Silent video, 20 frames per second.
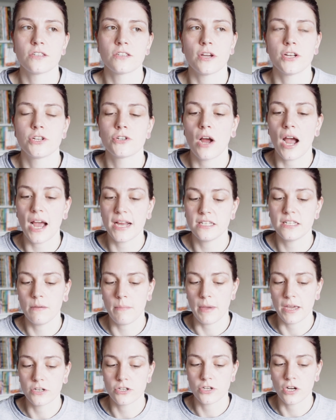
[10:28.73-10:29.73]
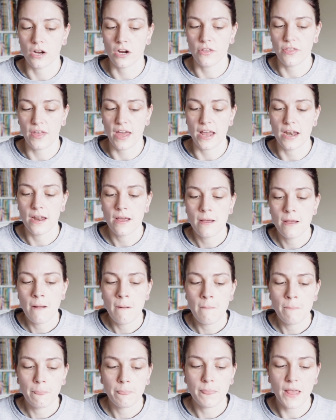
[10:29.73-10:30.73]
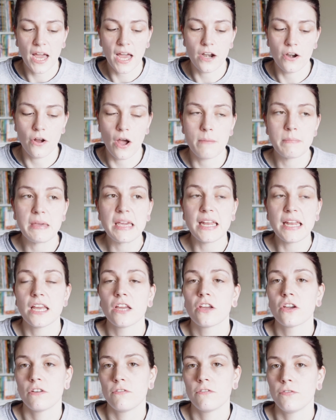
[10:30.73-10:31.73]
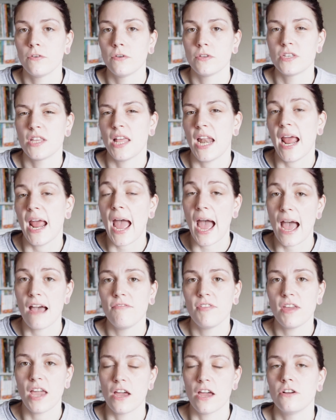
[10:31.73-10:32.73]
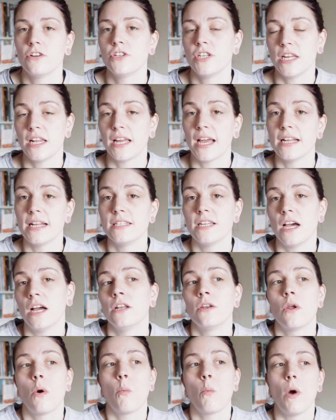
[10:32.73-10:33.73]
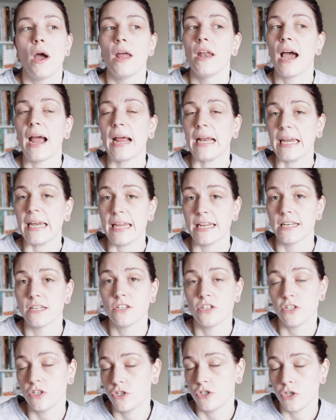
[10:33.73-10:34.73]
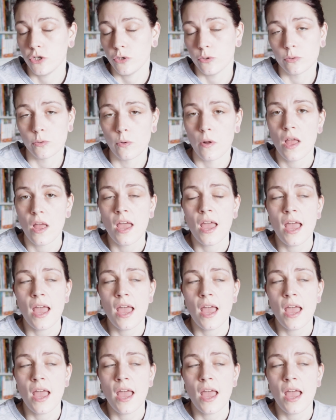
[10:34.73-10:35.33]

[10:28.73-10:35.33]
So I try to make sure that I don't know, I'm eating good food so that I have the energy to get done what I need to do.